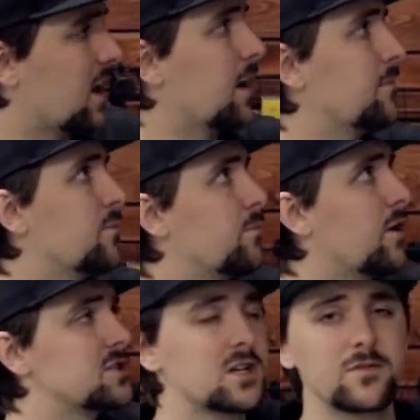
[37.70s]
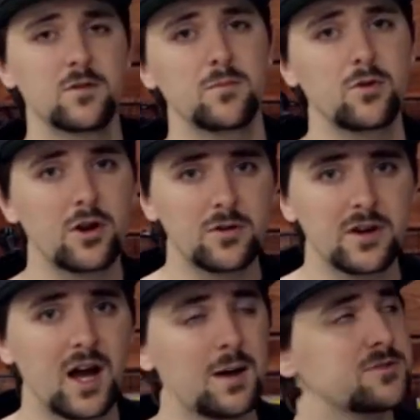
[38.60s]
a um, bunch of different
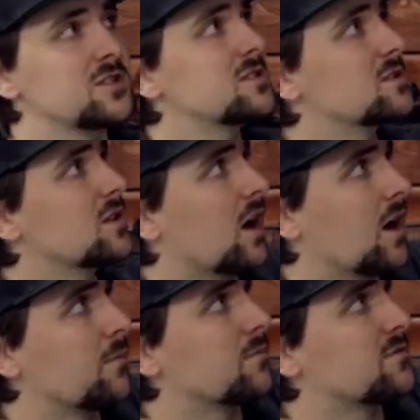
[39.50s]
embroidery options. Um,